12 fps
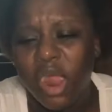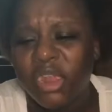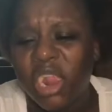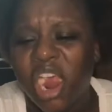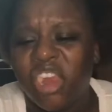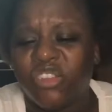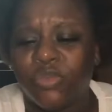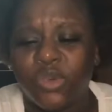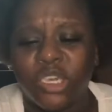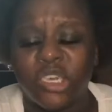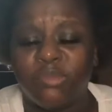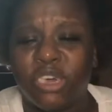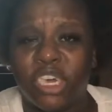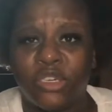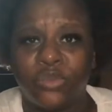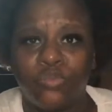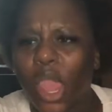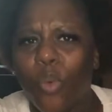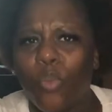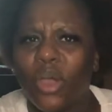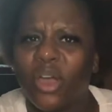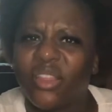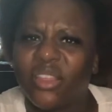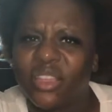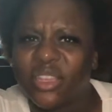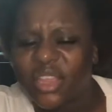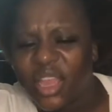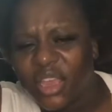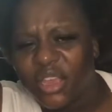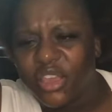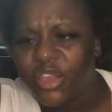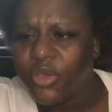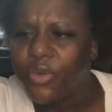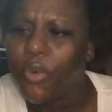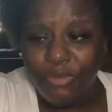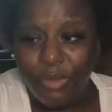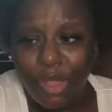and not have to worry about what others think of you.